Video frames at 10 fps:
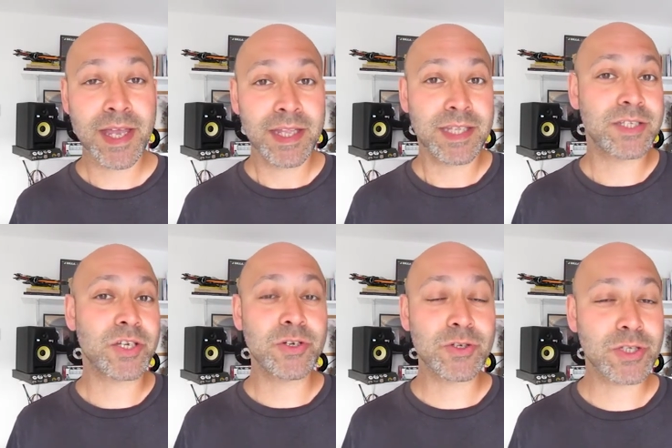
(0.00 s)
This
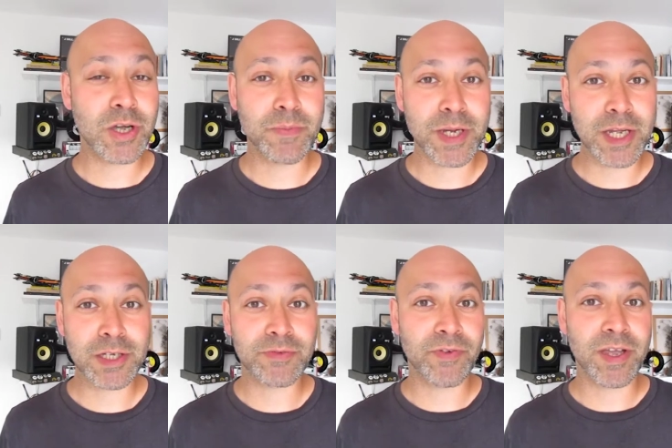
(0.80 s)
can also be
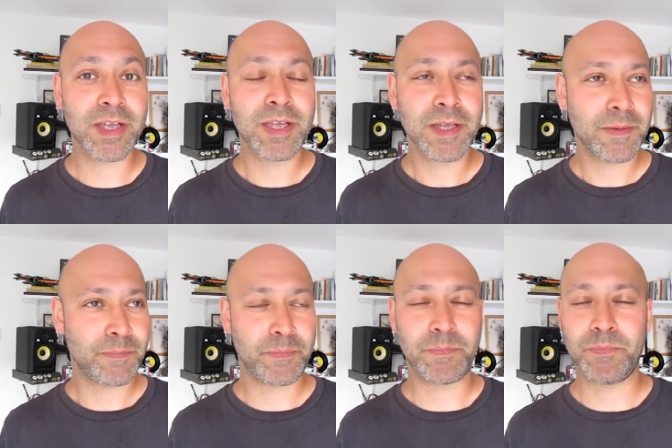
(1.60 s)
used for
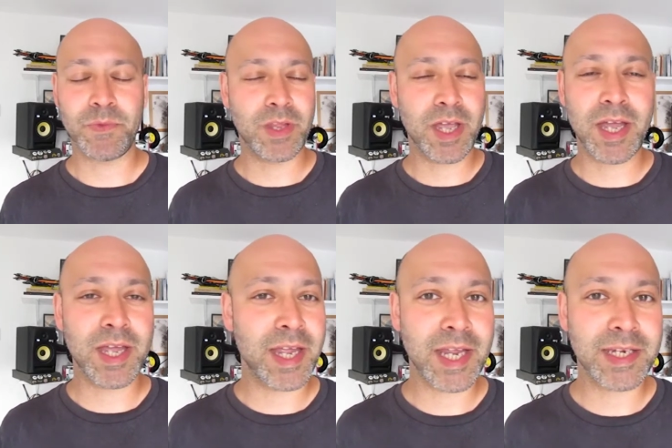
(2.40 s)

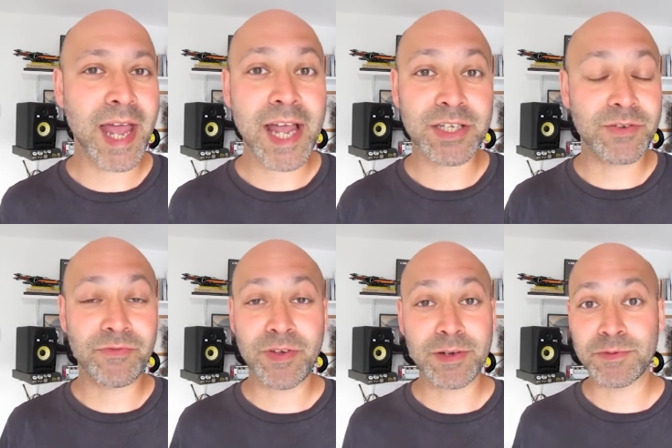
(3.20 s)
in action
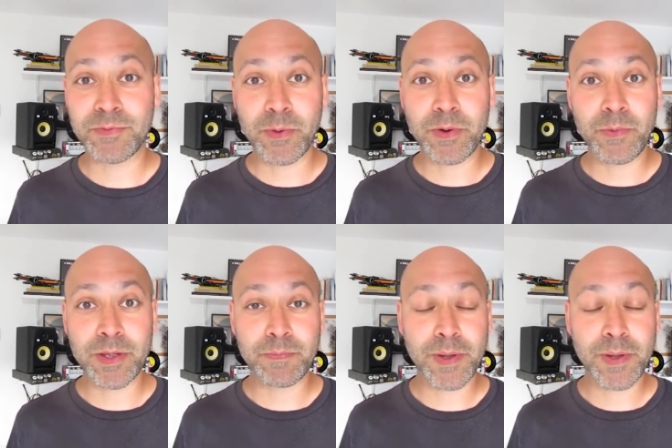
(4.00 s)
films with